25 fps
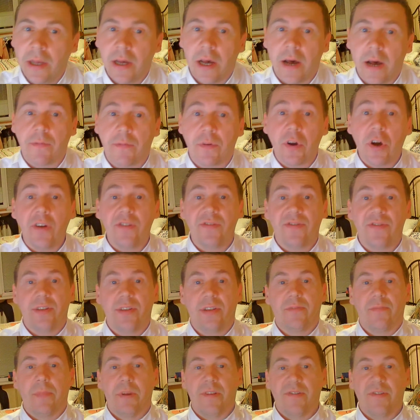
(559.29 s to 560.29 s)
Of course,
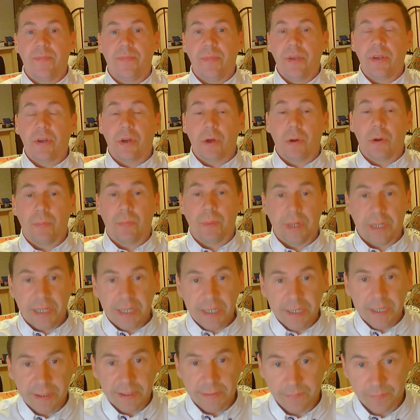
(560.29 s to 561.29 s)
it must be
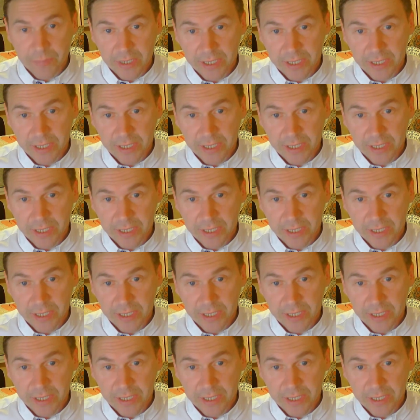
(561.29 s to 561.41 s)
complete.